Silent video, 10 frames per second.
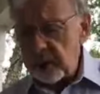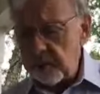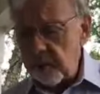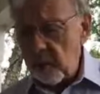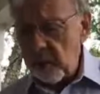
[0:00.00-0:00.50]

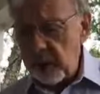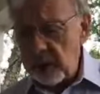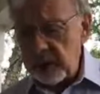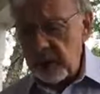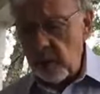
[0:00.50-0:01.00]
this morning
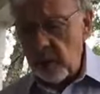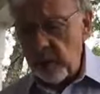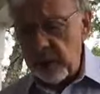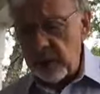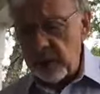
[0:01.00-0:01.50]
and see what
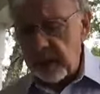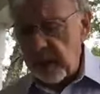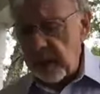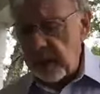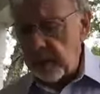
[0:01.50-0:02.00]
we can
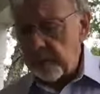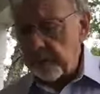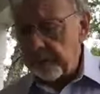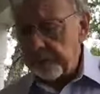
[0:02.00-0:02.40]
gain